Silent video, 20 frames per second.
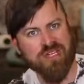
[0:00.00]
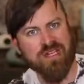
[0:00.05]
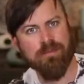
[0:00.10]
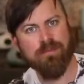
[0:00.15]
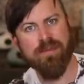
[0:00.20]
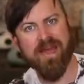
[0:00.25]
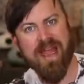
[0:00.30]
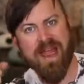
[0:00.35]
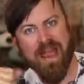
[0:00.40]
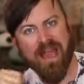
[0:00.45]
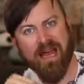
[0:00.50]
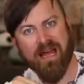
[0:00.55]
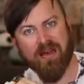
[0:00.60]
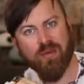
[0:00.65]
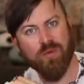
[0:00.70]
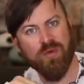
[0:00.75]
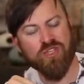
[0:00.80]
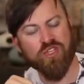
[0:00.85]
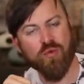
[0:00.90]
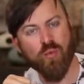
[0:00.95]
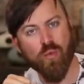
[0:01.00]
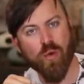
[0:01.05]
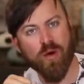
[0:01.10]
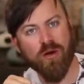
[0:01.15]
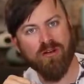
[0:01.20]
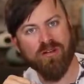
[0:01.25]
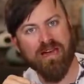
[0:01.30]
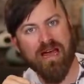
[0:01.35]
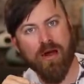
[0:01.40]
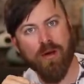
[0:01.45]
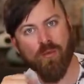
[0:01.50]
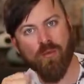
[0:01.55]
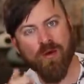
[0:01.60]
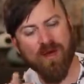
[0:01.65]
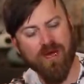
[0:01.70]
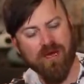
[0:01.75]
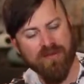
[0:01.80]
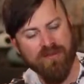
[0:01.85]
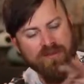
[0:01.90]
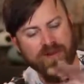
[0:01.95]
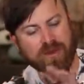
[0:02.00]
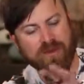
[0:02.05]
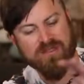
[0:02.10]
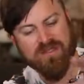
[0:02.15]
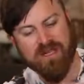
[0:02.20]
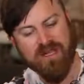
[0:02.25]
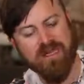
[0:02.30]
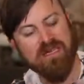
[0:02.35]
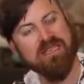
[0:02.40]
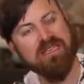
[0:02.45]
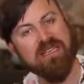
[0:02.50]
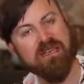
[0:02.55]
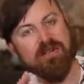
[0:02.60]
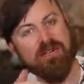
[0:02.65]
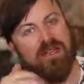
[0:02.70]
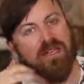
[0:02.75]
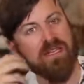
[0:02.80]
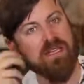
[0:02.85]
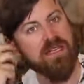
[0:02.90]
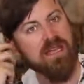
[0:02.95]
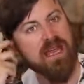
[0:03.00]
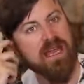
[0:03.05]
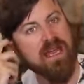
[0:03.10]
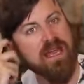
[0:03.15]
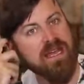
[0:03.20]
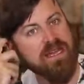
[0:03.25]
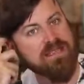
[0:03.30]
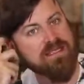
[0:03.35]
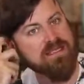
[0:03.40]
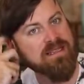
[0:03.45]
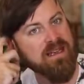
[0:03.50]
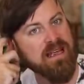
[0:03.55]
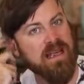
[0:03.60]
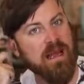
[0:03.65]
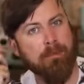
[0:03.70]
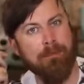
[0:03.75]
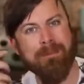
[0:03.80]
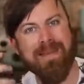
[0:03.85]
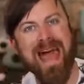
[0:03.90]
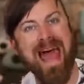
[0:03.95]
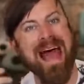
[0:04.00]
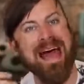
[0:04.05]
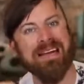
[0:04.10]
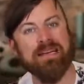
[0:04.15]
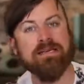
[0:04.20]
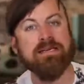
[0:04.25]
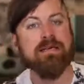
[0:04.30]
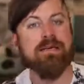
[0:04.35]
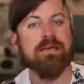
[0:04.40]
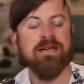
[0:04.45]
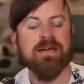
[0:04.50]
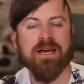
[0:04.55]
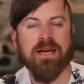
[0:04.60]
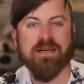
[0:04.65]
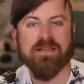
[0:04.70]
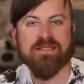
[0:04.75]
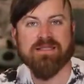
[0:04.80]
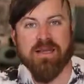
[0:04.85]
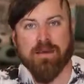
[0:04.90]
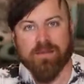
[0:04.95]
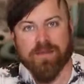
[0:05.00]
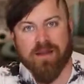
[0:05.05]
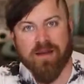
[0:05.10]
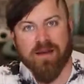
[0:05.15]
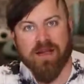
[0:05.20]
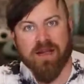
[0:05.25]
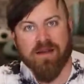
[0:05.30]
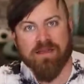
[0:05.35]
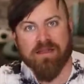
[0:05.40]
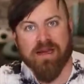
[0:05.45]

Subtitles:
band which you worked out with, and it was like a DVD case and like a mat and something like